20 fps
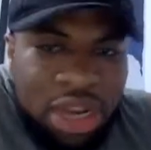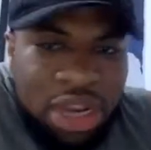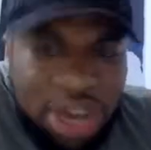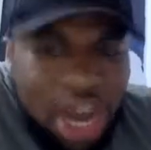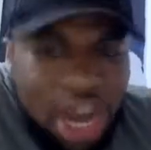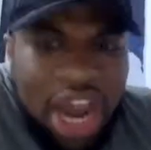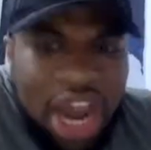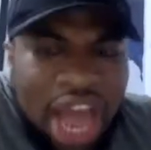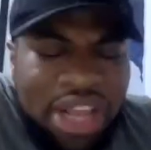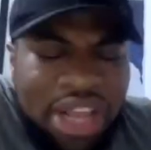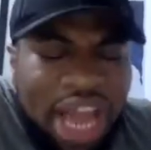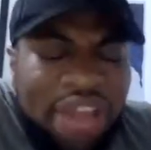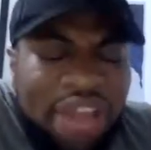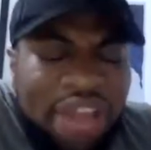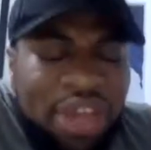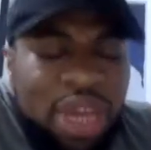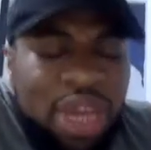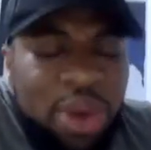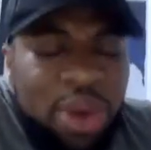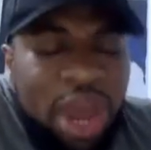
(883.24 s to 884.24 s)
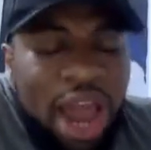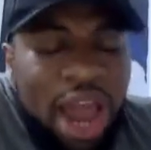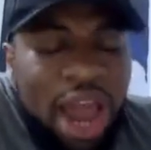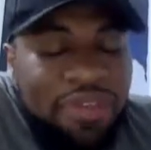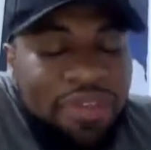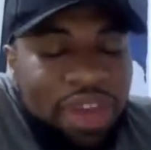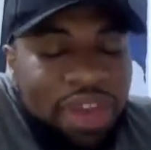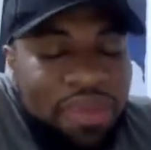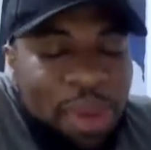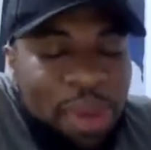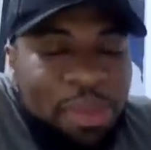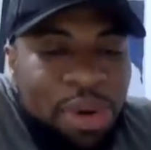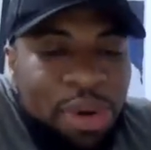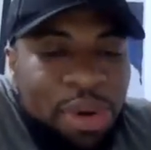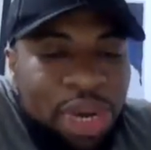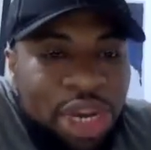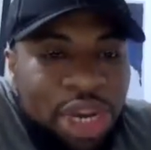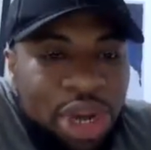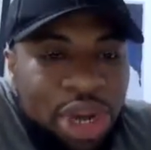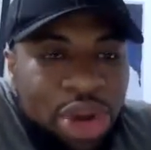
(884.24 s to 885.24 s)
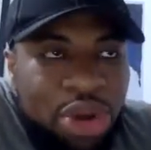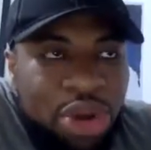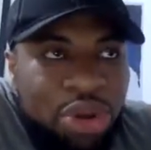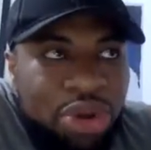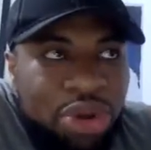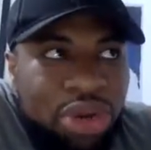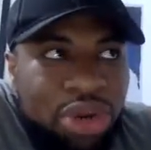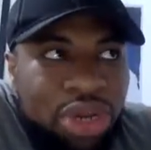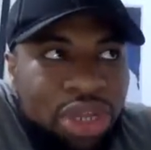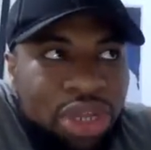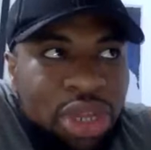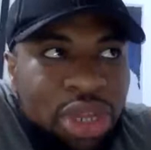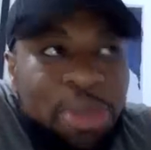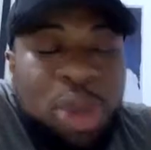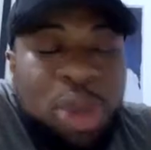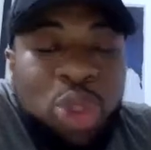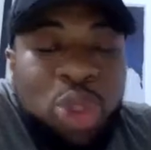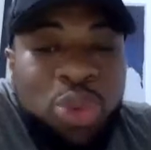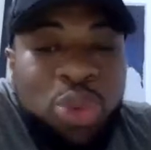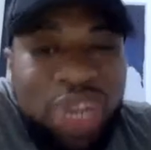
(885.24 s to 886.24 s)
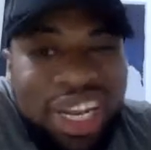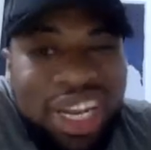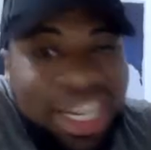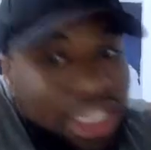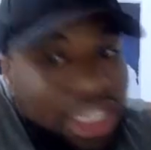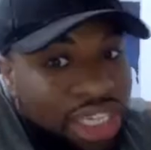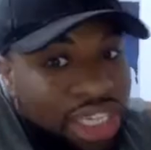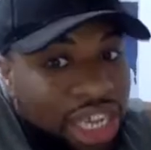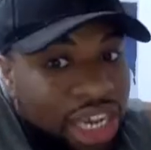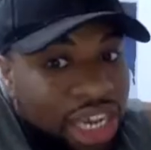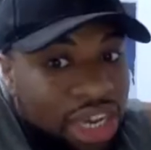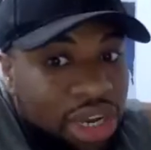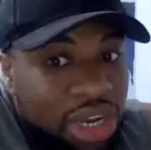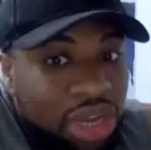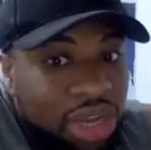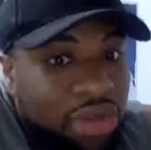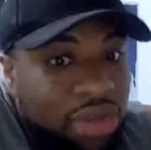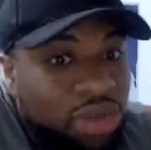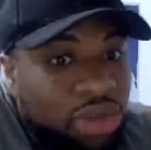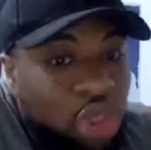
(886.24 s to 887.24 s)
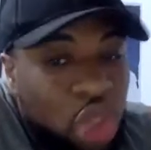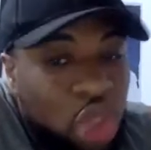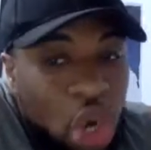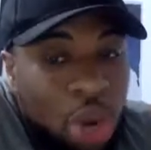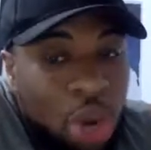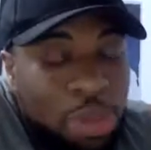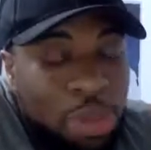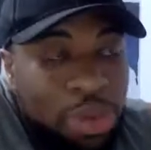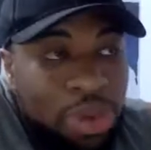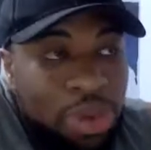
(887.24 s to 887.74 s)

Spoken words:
I think on Mourinho, the most realistic job